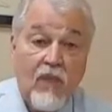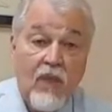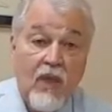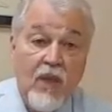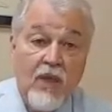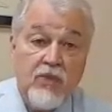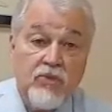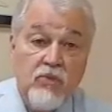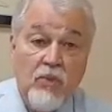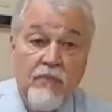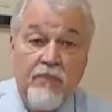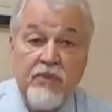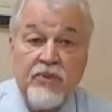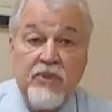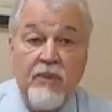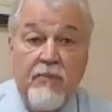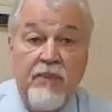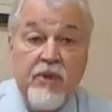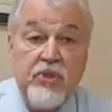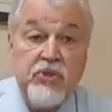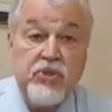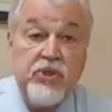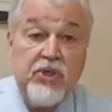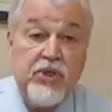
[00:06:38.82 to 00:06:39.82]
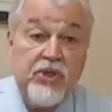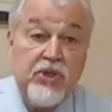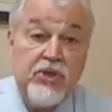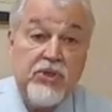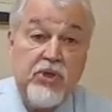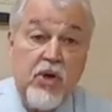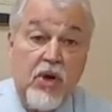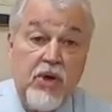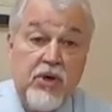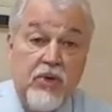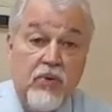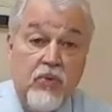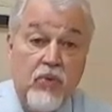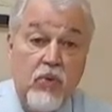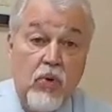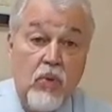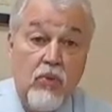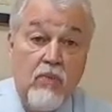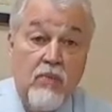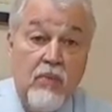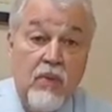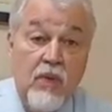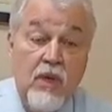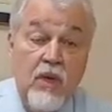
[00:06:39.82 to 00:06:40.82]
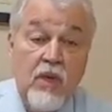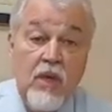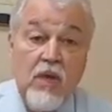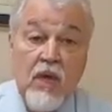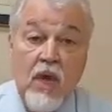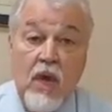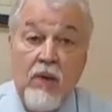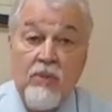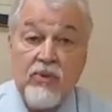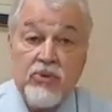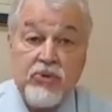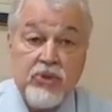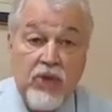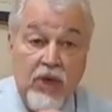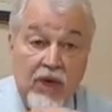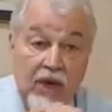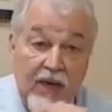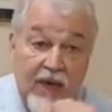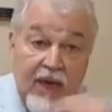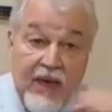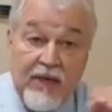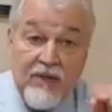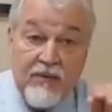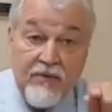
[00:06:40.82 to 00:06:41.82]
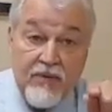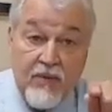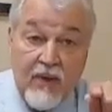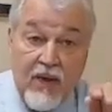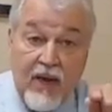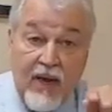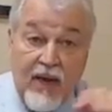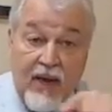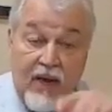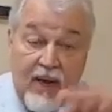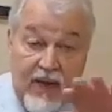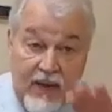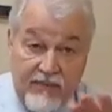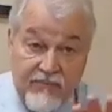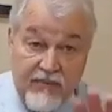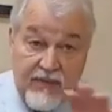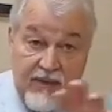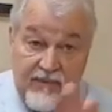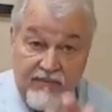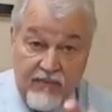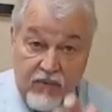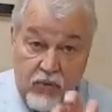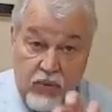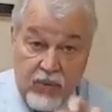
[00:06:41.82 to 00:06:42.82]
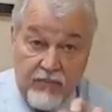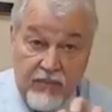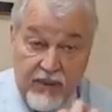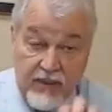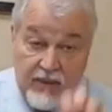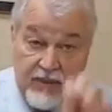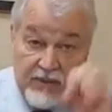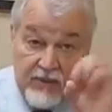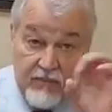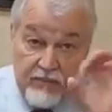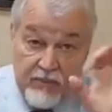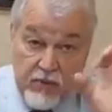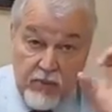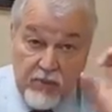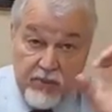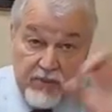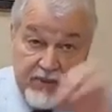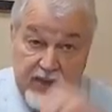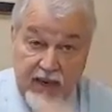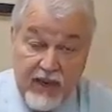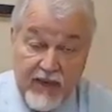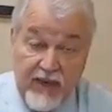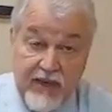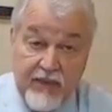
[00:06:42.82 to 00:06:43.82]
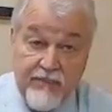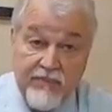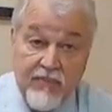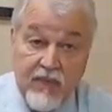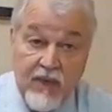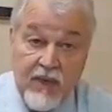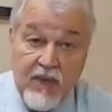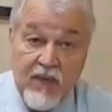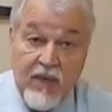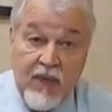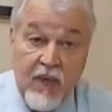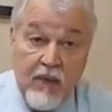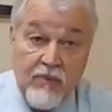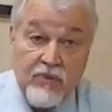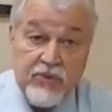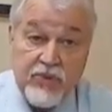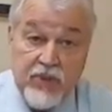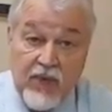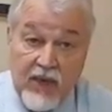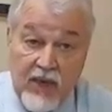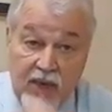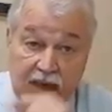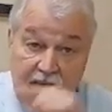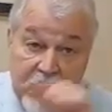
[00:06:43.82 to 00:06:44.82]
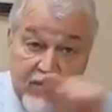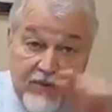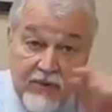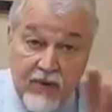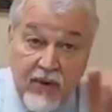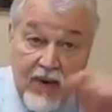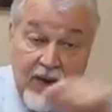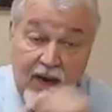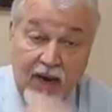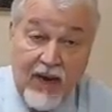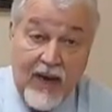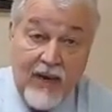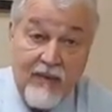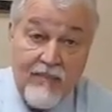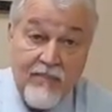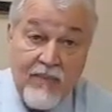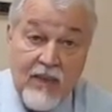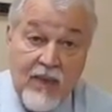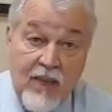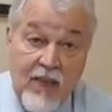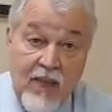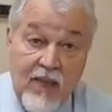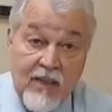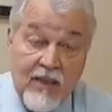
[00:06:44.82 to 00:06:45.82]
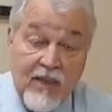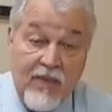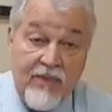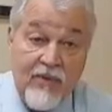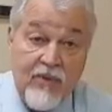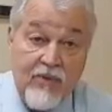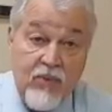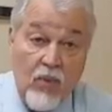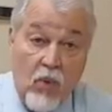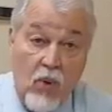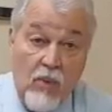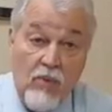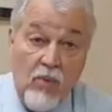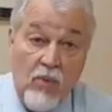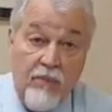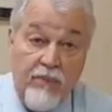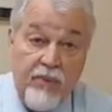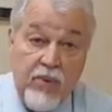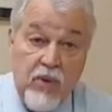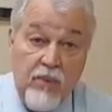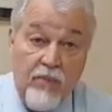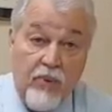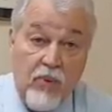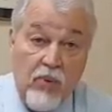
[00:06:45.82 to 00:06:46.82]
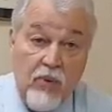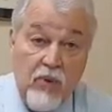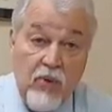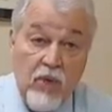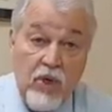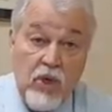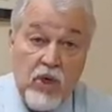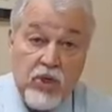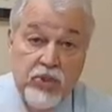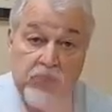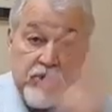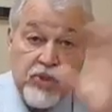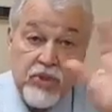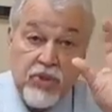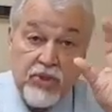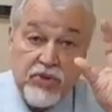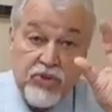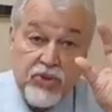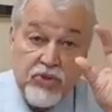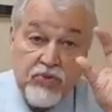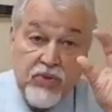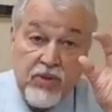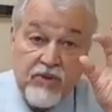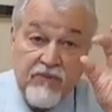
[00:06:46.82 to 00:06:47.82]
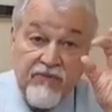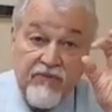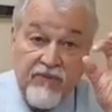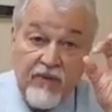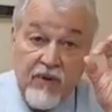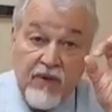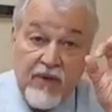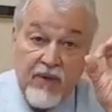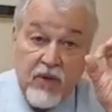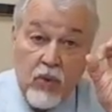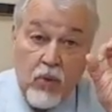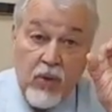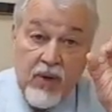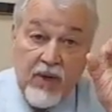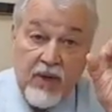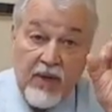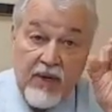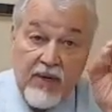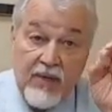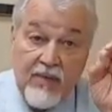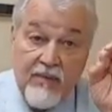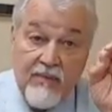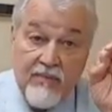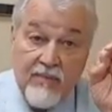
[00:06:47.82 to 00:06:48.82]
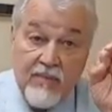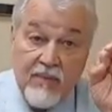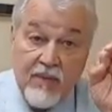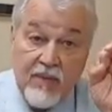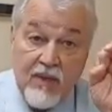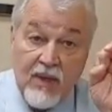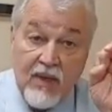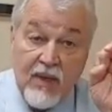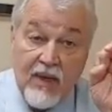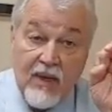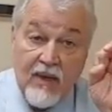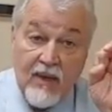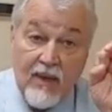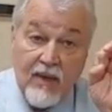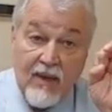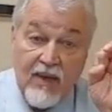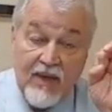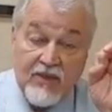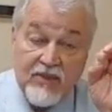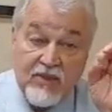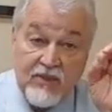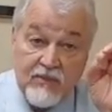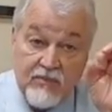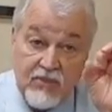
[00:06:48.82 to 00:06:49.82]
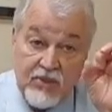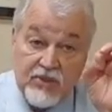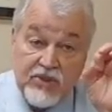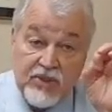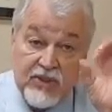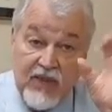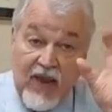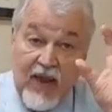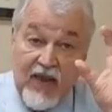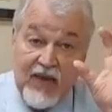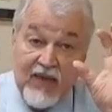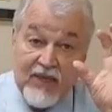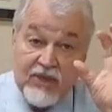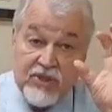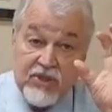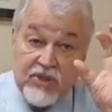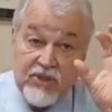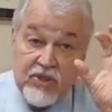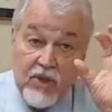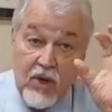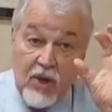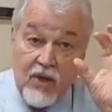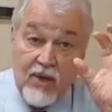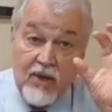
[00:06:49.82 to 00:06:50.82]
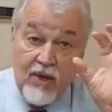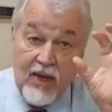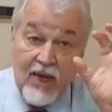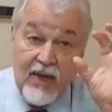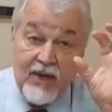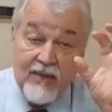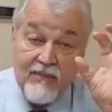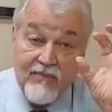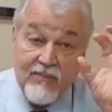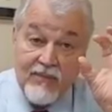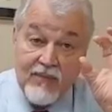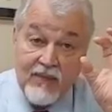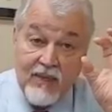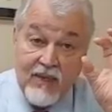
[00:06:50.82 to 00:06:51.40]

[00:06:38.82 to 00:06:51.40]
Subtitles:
is we'll put the patient in a darkened room, and we'll shine a light in their eye after they've equilibrated, let the pupil dilate, and we'll shine a light in their eye. Now, the normal pupil should constrict fairly quickly because it dilates in dark light,